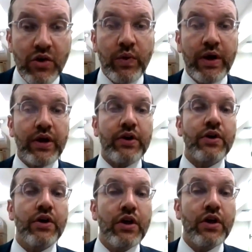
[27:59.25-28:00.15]

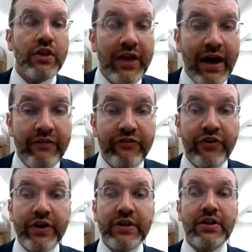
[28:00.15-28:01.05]
where the
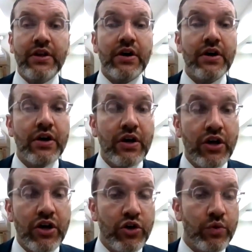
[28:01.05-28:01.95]
avoda
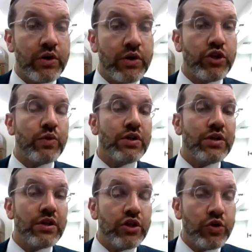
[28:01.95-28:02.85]
you
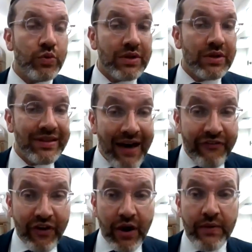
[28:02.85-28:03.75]
will
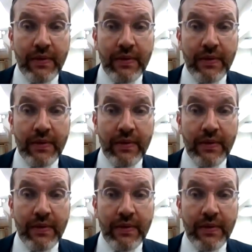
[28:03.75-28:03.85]
dafka